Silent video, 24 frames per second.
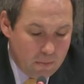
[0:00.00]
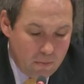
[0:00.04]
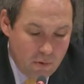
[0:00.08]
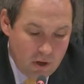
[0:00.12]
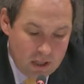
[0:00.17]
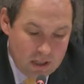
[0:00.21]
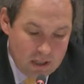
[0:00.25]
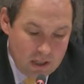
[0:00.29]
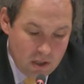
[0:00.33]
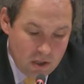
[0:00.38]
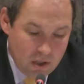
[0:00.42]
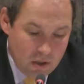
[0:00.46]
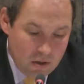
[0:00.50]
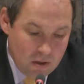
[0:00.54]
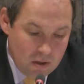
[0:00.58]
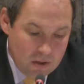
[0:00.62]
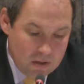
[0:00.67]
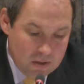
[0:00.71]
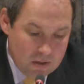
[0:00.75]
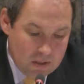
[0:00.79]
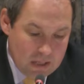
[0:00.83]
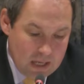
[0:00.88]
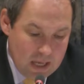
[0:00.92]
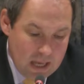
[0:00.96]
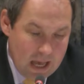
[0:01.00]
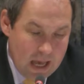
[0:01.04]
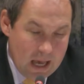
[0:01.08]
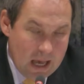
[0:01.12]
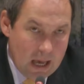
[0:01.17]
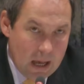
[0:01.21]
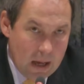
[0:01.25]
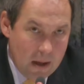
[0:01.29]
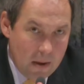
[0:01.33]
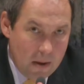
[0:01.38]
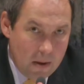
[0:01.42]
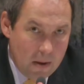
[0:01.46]
practitioners
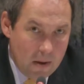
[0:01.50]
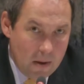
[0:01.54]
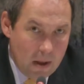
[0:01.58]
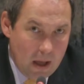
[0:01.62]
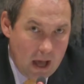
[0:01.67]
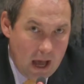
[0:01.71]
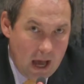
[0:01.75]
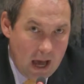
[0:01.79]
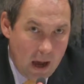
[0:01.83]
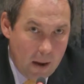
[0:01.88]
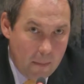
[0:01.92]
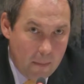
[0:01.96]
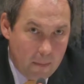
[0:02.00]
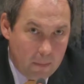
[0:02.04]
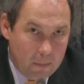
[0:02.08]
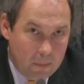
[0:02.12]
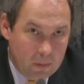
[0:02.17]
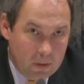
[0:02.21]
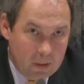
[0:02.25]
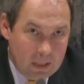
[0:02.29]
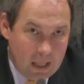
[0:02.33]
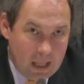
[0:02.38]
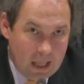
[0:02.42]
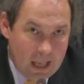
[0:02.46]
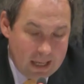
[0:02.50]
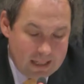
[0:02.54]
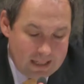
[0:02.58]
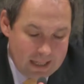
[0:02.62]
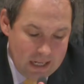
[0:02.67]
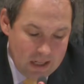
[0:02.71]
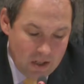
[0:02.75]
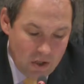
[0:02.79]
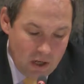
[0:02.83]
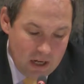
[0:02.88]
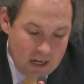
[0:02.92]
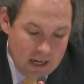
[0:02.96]
are
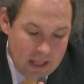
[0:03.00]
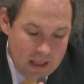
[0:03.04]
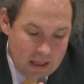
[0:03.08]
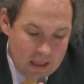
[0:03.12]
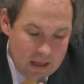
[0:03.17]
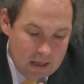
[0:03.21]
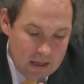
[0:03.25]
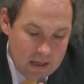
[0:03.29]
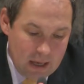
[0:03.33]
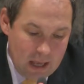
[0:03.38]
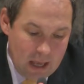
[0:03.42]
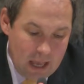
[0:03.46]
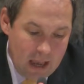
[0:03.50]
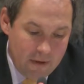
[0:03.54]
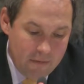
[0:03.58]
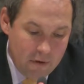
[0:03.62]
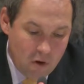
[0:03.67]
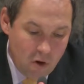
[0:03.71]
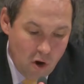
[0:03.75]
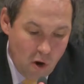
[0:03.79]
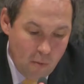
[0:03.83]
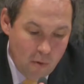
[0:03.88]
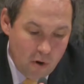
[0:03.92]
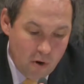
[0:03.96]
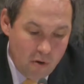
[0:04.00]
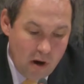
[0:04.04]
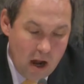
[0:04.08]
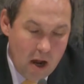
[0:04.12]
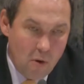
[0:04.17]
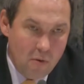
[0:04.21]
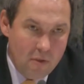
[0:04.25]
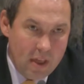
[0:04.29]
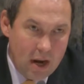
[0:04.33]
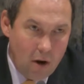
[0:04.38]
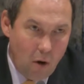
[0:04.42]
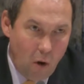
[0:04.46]
essentially have a common
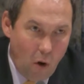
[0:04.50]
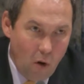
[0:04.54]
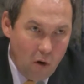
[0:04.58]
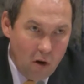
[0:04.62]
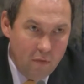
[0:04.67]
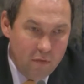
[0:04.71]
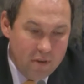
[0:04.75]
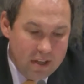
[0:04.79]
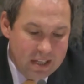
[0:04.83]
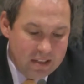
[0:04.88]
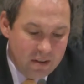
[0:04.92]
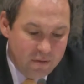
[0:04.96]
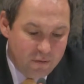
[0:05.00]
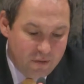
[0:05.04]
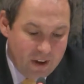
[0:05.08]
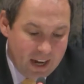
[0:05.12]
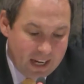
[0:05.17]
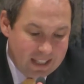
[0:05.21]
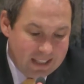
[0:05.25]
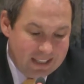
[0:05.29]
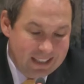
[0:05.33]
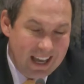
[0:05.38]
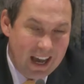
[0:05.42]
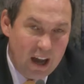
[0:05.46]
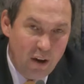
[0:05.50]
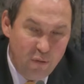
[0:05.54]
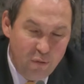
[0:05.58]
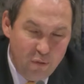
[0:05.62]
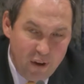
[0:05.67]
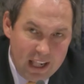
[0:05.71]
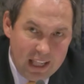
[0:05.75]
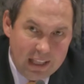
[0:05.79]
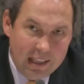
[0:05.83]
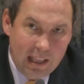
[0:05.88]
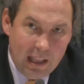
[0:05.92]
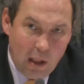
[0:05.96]
ground, that all of these effects are
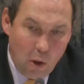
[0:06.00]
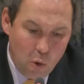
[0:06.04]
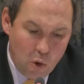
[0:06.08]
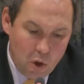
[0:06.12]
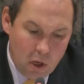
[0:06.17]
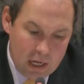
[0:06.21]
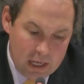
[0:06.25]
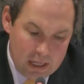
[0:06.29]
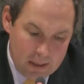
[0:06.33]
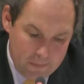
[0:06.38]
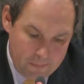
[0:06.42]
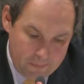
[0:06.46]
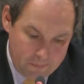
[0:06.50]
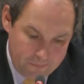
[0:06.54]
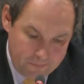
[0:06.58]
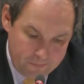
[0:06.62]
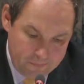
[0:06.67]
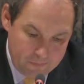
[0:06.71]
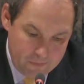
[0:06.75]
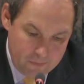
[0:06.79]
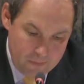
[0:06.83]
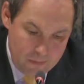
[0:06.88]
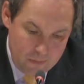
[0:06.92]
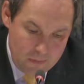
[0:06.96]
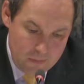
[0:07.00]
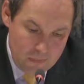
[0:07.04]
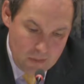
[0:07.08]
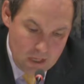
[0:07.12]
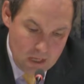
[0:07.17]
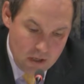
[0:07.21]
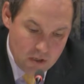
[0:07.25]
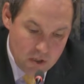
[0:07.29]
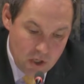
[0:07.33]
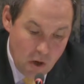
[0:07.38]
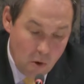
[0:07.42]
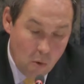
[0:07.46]
felt locally.
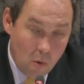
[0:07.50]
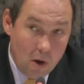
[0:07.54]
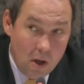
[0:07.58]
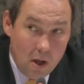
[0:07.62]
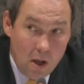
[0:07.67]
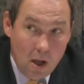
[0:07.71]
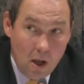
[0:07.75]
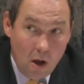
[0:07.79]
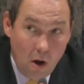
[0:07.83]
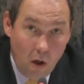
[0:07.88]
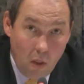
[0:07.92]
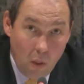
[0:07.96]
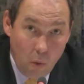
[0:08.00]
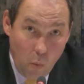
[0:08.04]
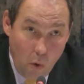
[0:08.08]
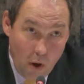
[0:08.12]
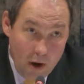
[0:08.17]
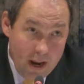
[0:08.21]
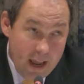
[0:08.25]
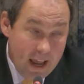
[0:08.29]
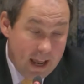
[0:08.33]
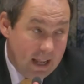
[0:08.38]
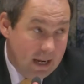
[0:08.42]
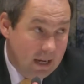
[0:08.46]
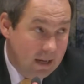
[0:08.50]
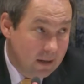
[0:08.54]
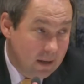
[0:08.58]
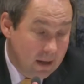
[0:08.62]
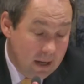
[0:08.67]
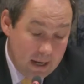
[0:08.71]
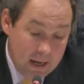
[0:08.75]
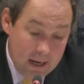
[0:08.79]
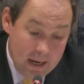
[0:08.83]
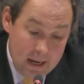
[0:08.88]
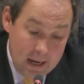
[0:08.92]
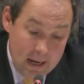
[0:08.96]
So, on the one hand,
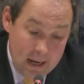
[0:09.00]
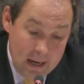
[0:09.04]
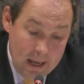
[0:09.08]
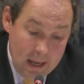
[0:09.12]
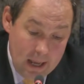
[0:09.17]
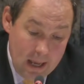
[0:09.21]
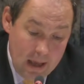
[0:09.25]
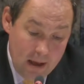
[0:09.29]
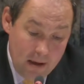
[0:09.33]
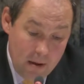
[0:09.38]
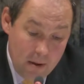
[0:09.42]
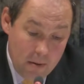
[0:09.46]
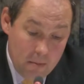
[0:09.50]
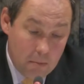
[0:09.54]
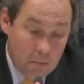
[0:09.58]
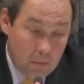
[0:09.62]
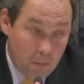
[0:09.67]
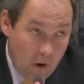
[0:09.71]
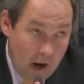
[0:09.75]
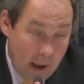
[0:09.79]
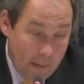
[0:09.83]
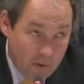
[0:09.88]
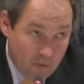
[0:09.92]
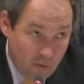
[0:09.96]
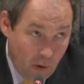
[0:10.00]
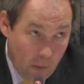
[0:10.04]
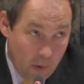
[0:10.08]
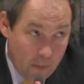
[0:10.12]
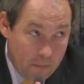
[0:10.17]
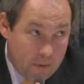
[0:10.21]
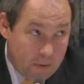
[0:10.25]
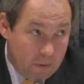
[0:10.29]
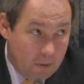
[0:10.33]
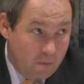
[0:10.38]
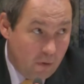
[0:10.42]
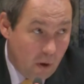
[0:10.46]
perhaps
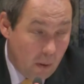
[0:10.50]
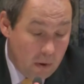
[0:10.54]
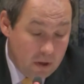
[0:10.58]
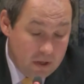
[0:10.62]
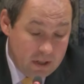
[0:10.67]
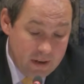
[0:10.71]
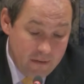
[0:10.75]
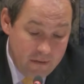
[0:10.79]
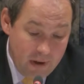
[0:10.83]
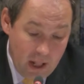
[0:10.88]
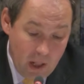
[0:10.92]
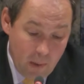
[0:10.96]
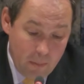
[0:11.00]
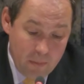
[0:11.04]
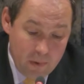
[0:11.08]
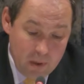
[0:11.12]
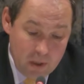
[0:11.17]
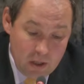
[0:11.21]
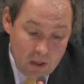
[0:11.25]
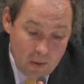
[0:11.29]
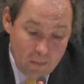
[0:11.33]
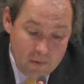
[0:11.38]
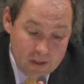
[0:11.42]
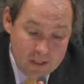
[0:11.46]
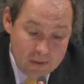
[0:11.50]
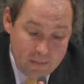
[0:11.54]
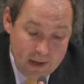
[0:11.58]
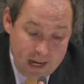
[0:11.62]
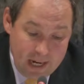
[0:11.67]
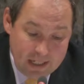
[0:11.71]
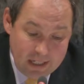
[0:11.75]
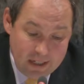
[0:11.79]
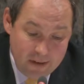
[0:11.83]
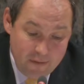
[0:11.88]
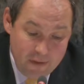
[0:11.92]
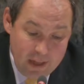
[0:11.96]
from a developmental
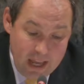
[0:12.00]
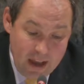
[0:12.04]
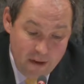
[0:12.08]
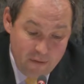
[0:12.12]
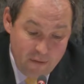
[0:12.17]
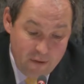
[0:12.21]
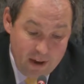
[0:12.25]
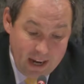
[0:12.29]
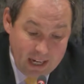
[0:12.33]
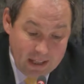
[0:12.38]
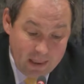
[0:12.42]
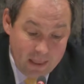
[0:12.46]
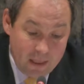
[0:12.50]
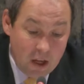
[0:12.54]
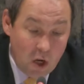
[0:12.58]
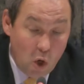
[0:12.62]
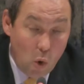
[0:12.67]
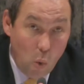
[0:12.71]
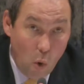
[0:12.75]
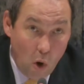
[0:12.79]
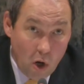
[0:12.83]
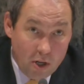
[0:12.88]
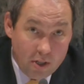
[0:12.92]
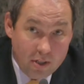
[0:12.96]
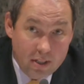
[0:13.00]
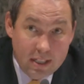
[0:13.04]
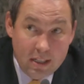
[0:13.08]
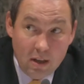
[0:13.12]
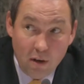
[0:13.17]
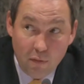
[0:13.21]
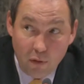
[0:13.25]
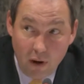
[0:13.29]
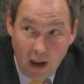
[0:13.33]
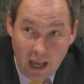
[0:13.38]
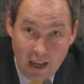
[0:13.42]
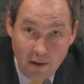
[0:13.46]
perspective, they affect the quality
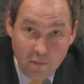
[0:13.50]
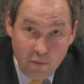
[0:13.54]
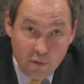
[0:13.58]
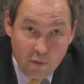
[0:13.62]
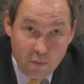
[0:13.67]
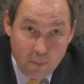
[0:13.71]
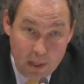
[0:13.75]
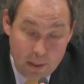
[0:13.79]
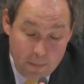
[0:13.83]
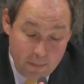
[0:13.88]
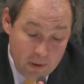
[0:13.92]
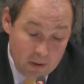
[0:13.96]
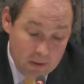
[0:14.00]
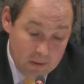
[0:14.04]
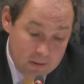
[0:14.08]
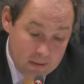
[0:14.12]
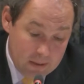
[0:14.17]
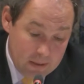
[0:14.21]
of life of people,